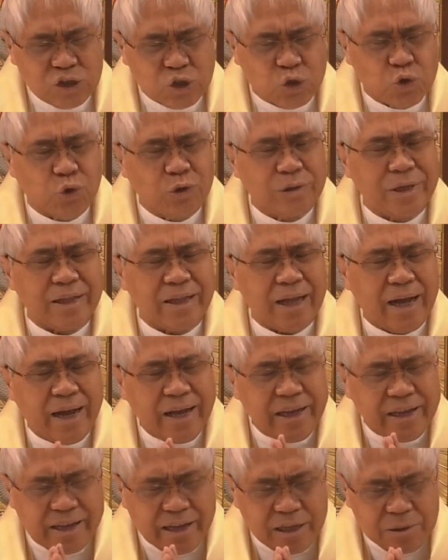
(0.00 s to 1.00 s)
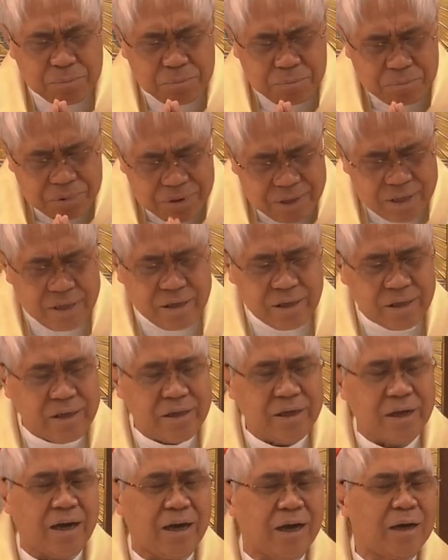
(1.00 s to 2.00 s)
so that I can
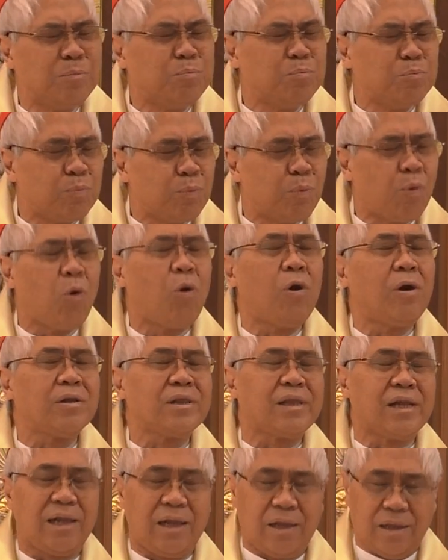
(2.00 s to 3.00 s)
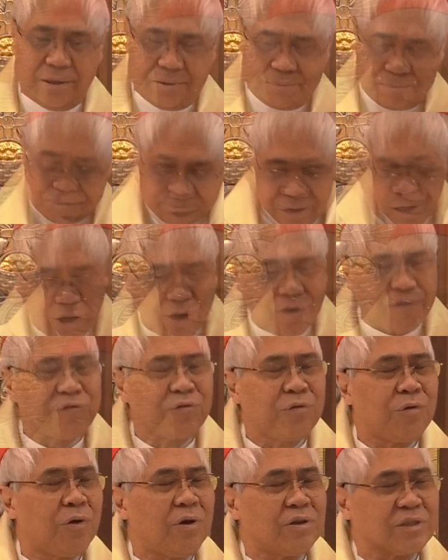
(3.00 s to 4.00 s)
be a model
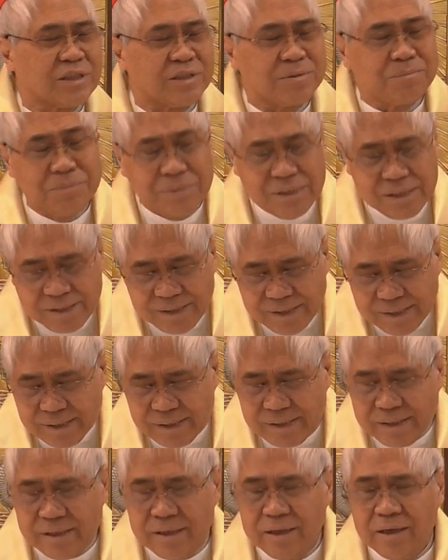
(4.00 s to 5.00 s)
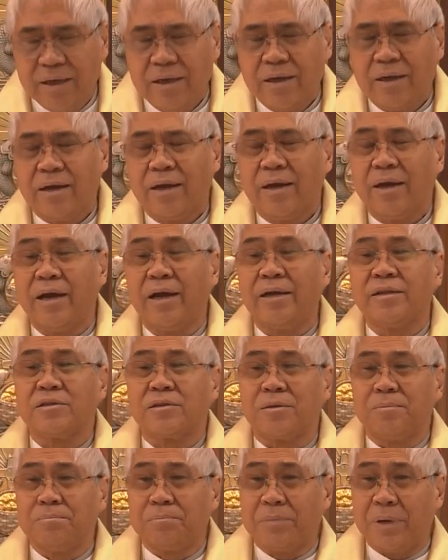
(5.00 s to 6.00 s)
of God's mercy and
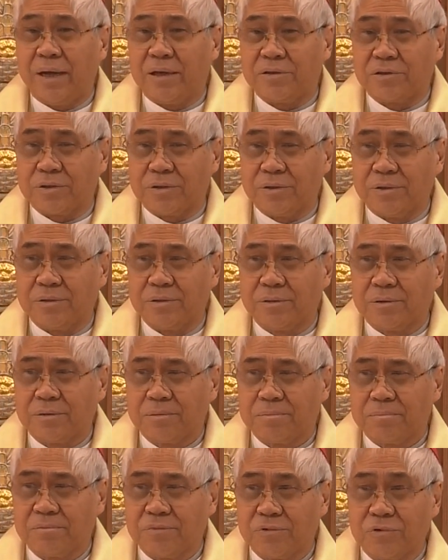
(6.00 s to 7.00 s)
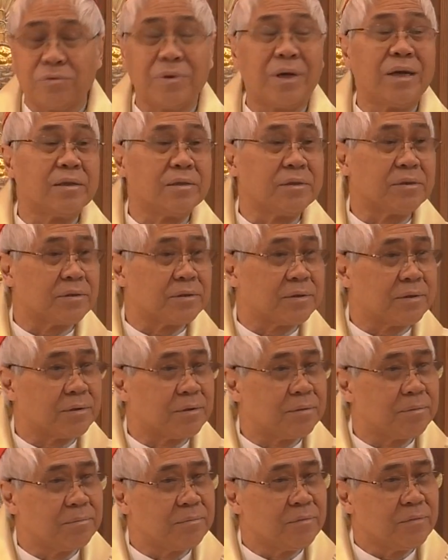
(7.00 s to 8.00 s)
compassion to others,
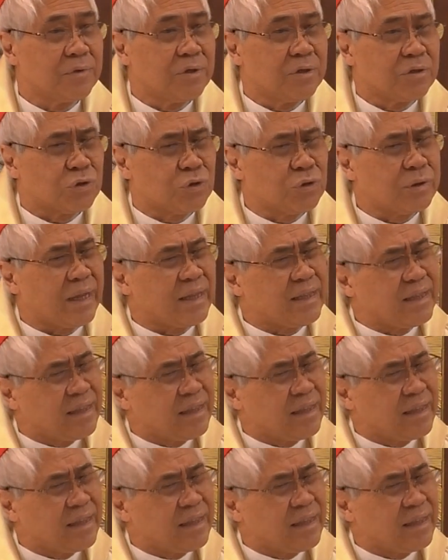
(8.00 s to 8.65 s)
so that